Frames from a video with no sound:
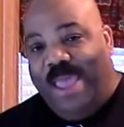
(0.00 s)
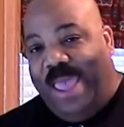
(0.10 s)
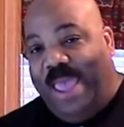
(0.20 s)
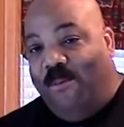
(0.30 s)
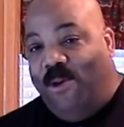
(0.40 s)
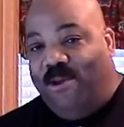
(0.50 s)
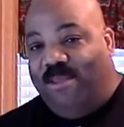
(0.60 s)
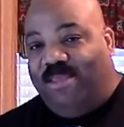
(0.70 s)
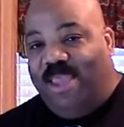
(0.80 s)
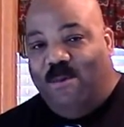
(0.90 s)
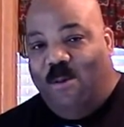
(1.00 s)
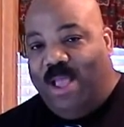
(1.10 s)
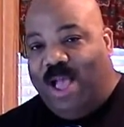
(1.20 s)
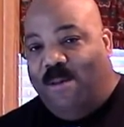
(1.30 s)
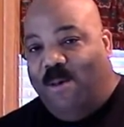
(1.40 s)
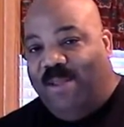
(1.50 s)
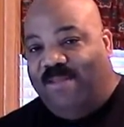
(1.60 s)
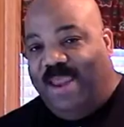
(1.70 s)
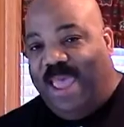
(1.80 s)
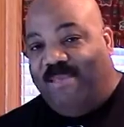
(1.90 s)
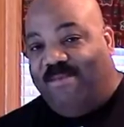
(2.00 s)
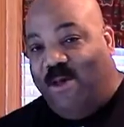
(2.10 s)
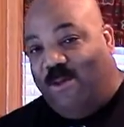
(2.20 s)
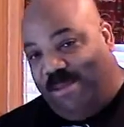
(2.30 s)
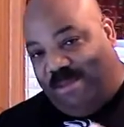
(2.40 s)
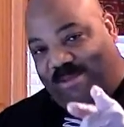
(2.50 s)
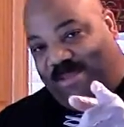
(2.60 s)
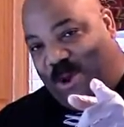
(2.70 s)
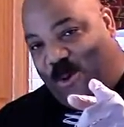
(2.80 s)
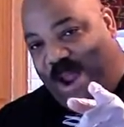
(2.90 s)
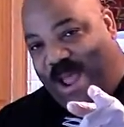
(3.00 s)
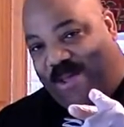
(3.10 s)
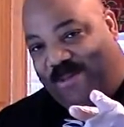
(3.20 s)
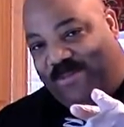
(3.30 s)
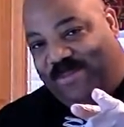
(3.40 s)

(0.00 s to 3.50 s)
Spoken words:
and we're gonna see what we come up with today. So stick around.